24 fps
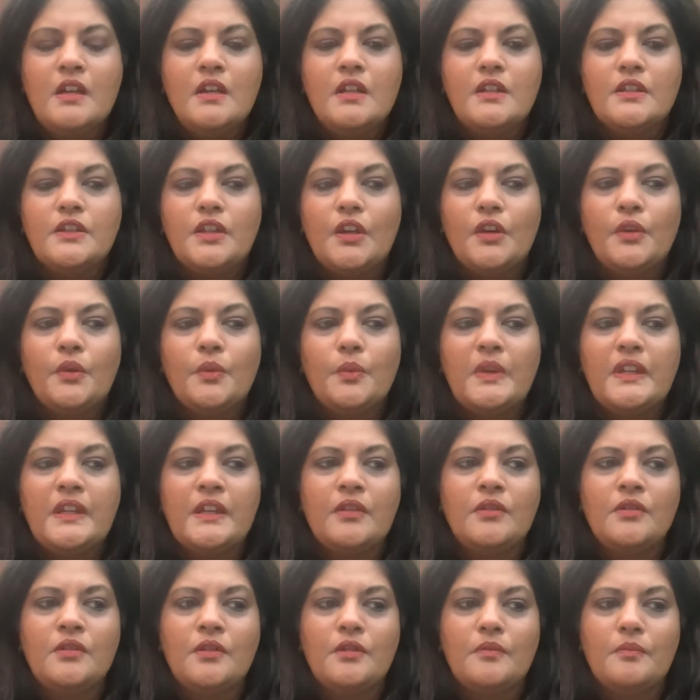So we
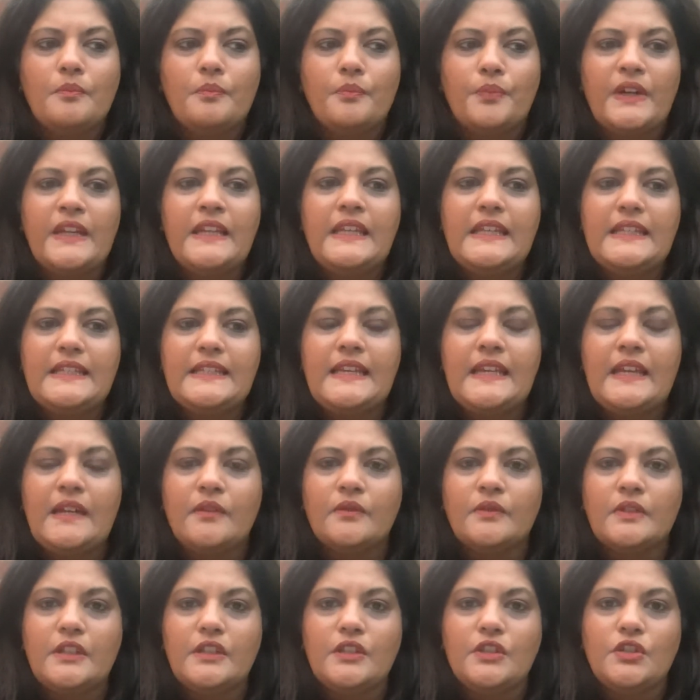can break it
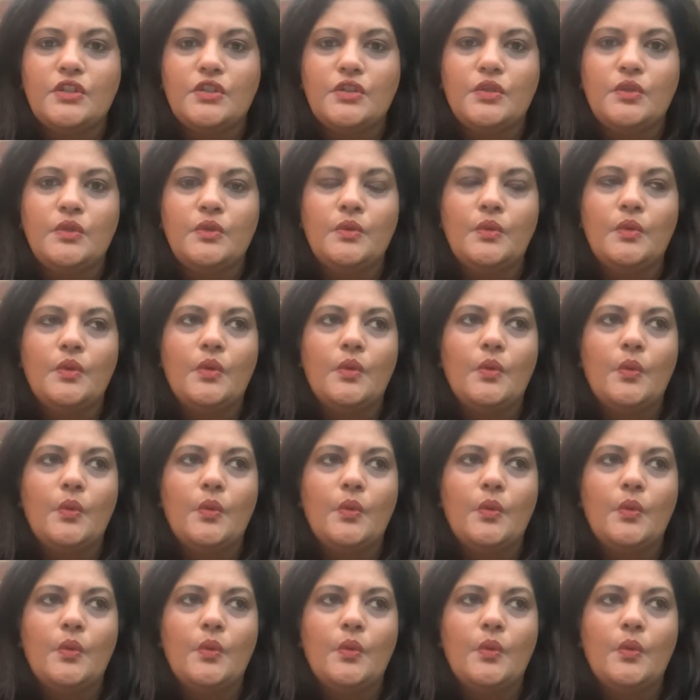down into